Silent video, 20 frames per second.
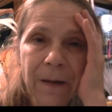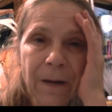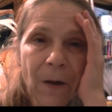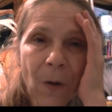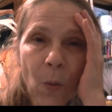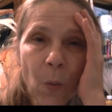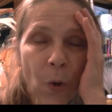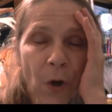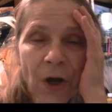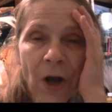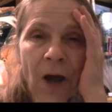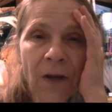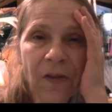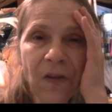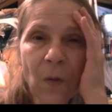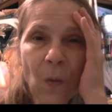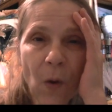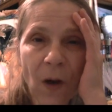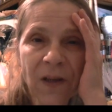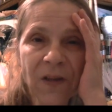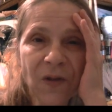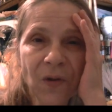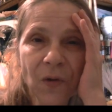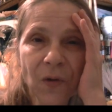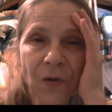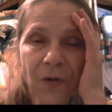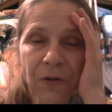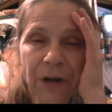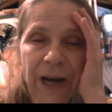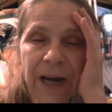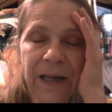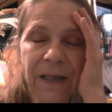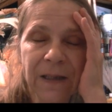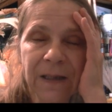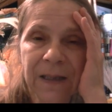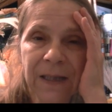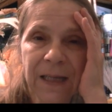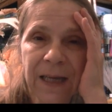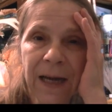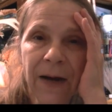We're not the ones who created
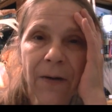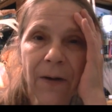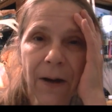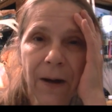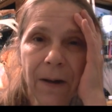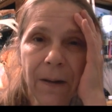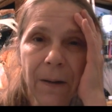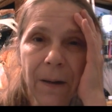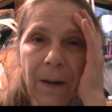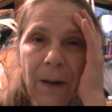Sierra,